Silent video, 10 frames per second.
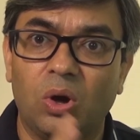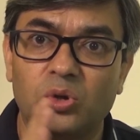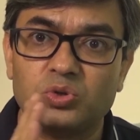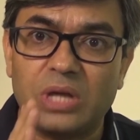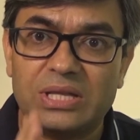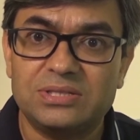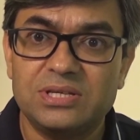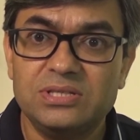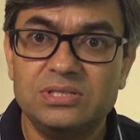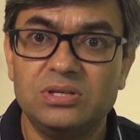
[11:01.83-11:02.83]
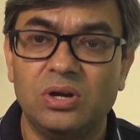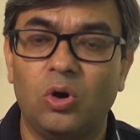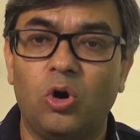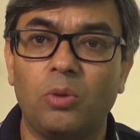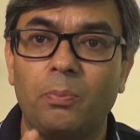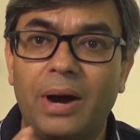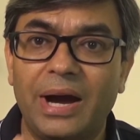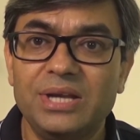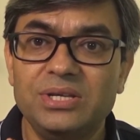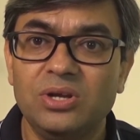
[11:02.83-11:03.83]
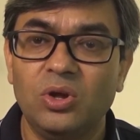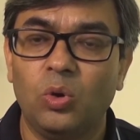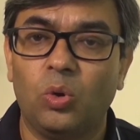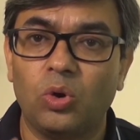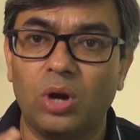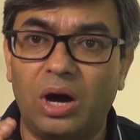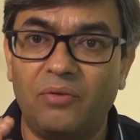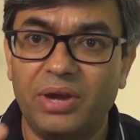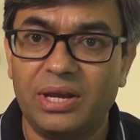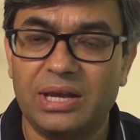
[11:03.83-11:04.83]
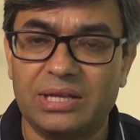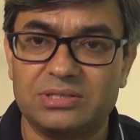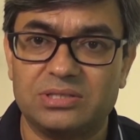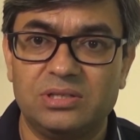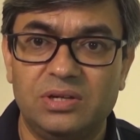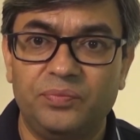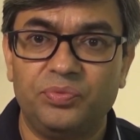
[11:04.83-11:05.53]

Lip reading: or senses or mind or awareness,